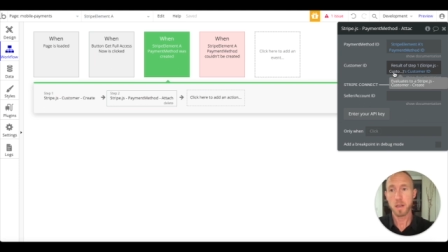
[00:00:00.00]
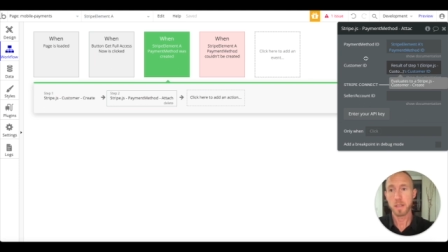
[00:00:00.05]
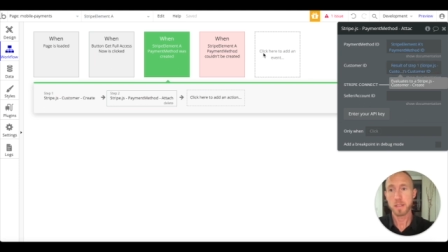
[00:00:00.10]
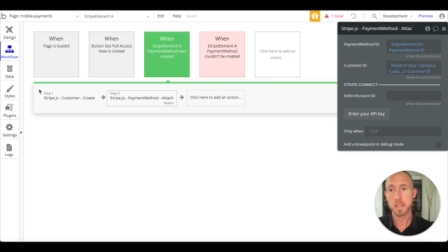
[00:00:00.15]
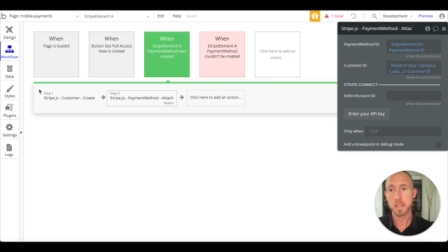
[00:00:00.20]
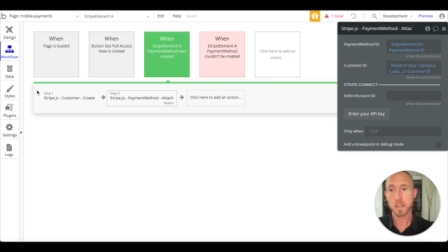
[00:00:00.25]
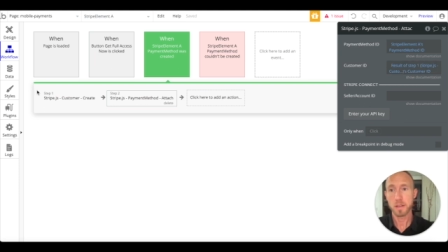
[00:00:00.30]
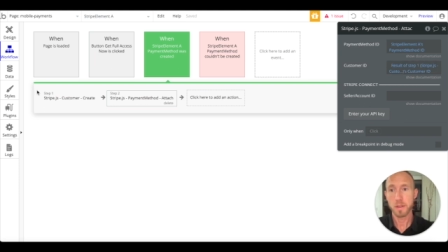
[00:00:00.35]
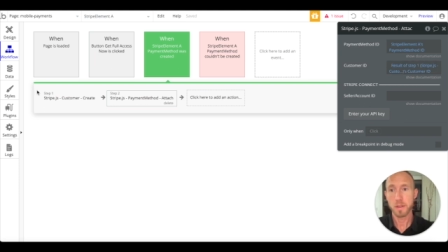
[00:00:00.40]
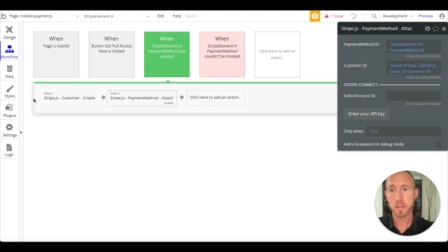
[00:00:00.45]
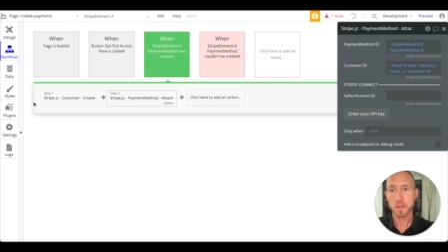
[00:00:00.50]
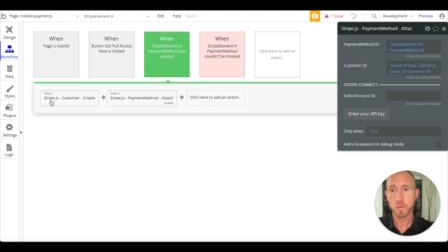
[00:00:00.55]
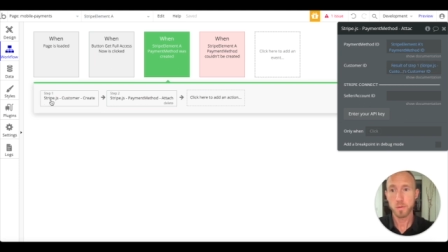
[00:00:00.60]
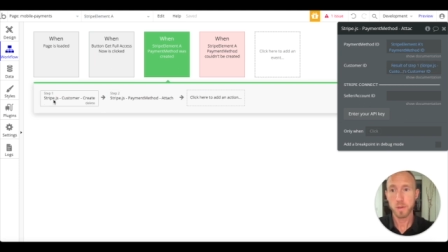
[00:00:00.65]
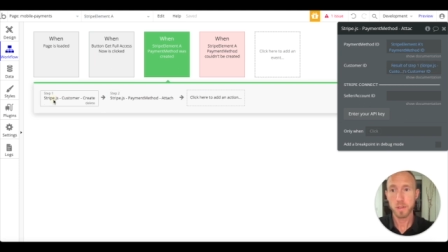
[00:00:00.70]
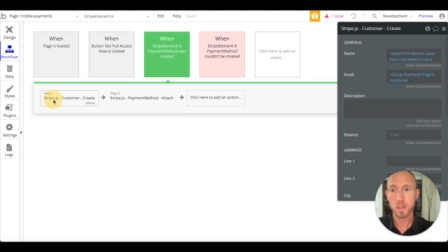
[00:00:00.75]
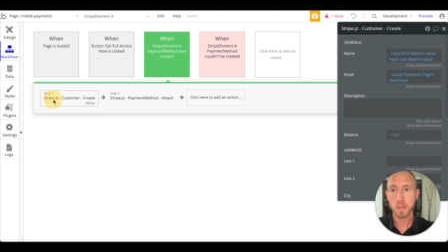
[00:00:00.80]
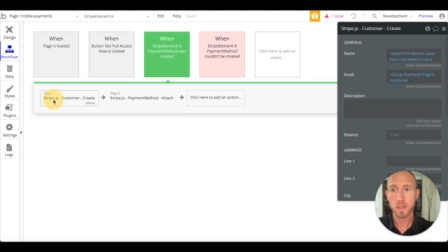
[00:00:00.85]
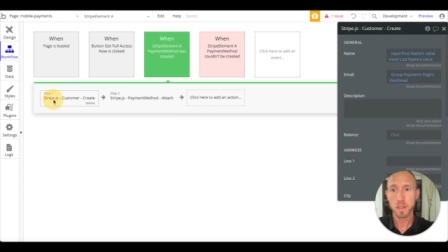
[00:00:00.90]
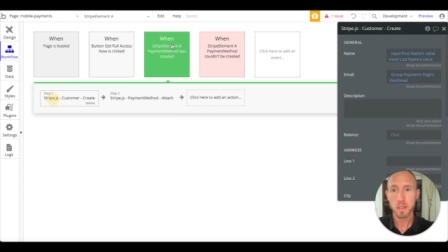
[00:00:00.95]
until this
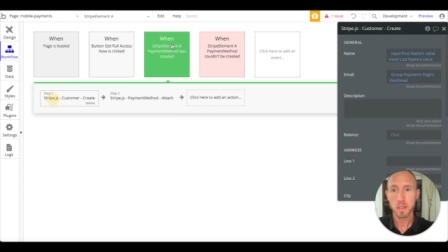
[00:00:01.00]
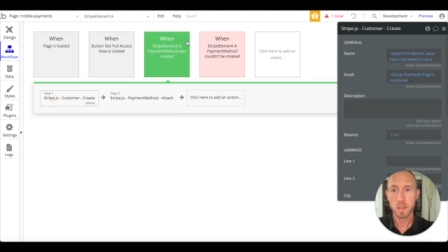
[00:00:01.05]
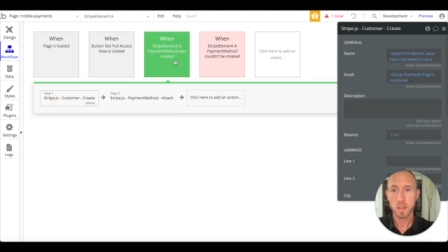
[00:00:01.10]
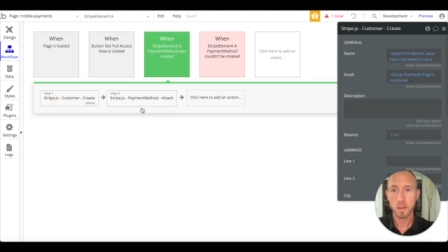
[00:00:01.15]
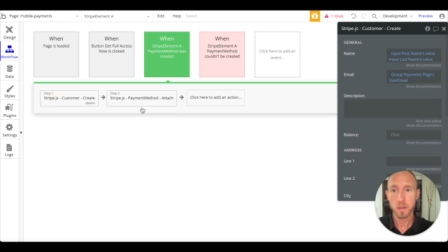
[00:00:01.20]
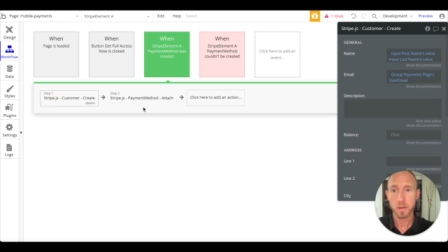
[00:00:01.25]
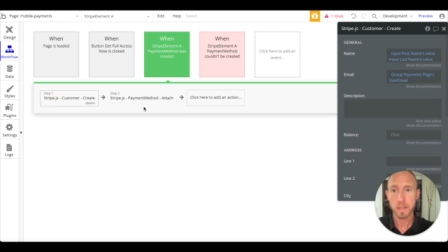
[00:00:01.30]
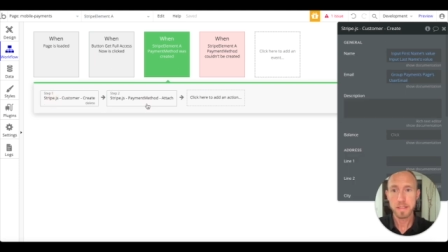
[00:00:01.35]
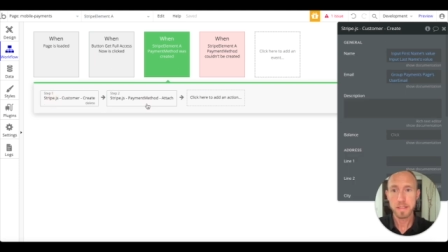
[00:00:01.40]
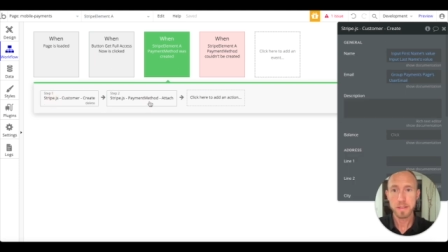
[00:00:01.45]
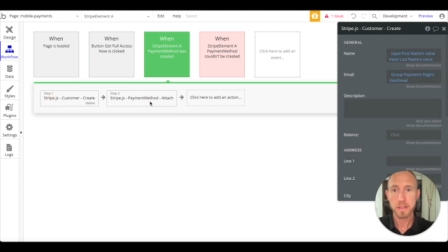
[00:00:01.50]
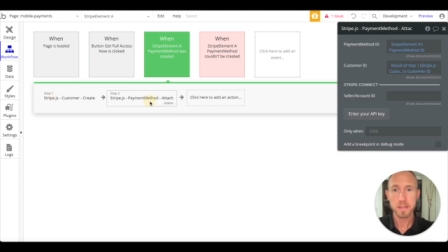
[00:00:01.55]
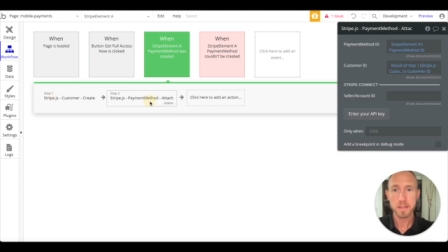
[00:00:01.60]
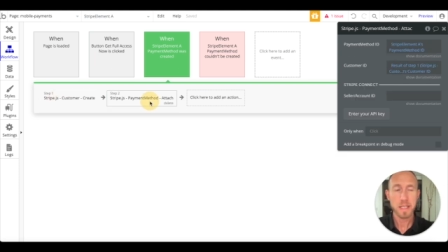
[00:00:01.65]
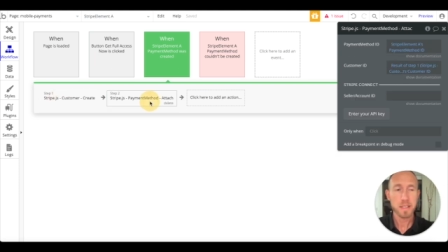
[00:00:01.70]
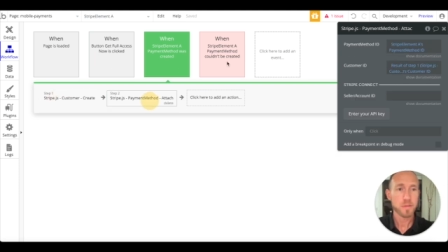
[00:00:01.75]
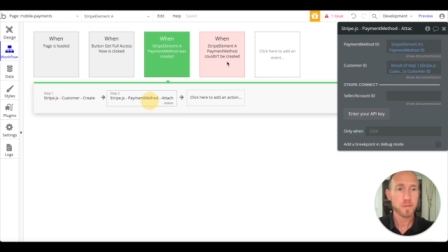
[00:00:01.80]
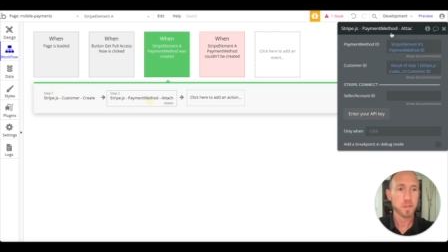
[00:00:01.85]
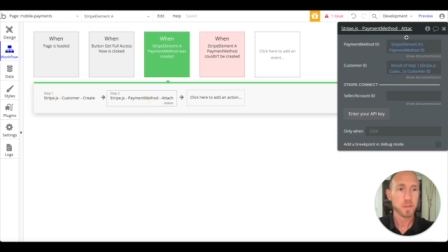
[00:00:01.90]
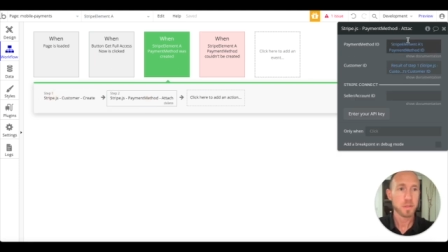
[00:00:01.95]
one you know is
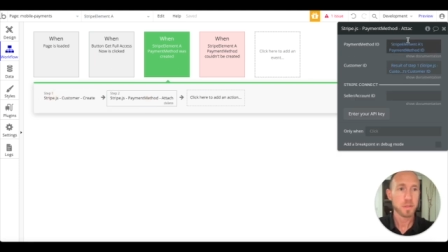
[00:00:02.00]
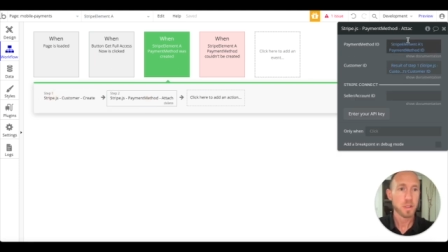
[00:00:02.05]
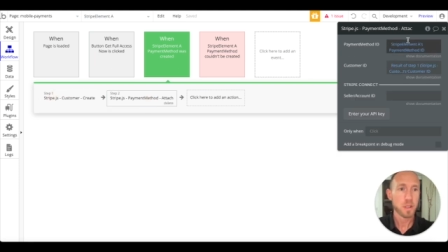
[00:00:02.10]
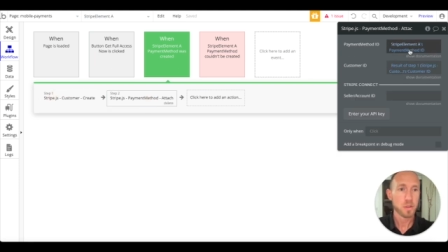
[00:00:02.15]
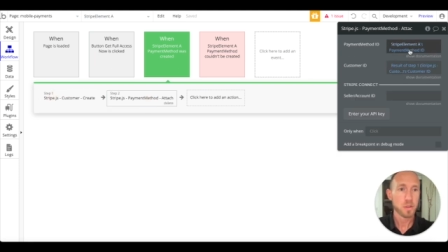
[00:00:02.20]
successful.